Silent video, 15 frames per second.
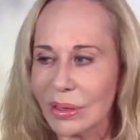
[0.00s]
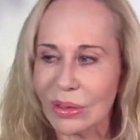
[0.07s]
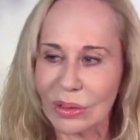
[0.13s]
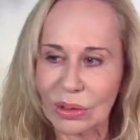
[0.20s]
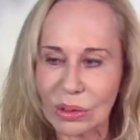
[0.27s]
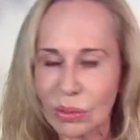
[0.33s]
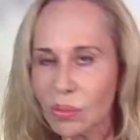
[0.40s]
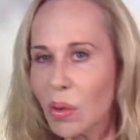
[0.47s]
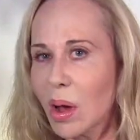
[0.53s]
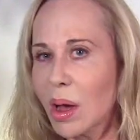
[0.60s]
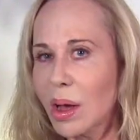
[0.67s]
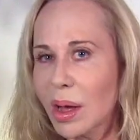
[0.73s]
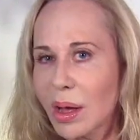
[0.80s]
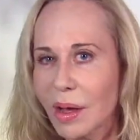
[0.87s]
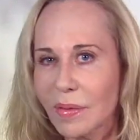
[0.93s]

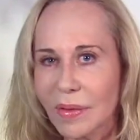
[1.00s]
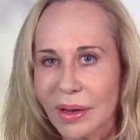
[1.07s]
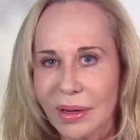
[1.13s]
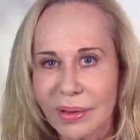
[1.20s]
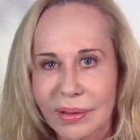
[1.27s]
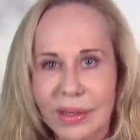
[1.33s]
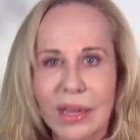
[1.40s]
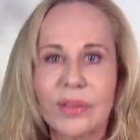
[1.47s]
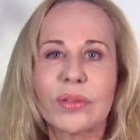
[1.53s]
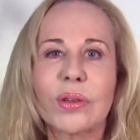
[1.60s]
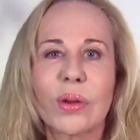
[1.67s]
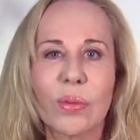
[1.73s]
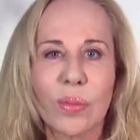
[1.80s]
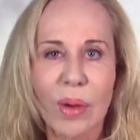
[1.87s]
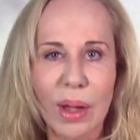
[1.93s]
suave and get
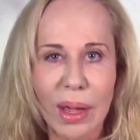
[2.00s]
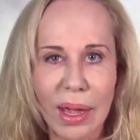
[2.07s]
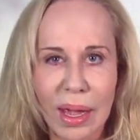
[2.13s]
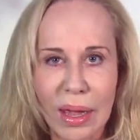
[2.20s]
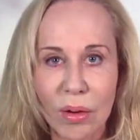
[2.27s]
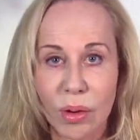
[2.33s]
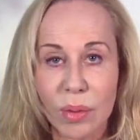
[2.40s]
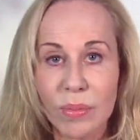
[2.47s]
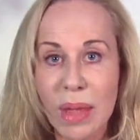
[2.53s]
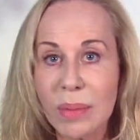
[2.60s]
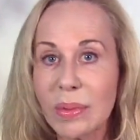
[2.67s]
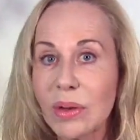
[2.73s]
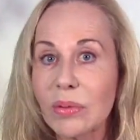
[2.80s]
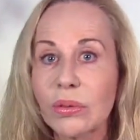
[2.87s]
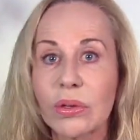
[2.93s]
their way, or
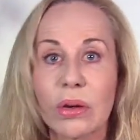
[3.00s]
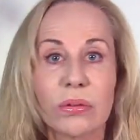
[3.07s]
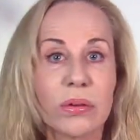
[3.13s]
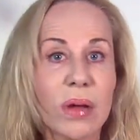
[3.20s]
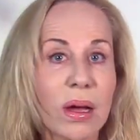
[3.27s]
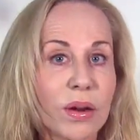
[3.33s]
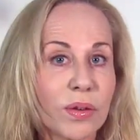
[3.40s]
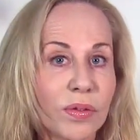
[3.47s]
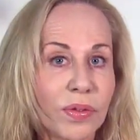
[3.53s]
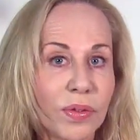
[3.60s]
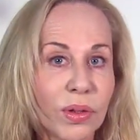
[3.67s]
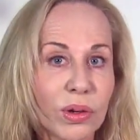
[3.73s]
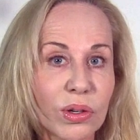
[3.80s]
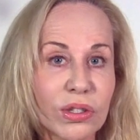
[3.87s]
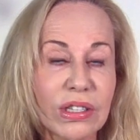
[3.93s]
maybe who don't know how to
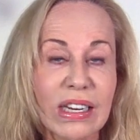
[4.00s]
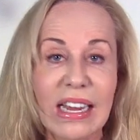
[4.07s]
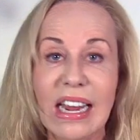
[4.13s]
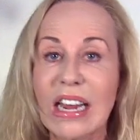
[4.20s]
flirt,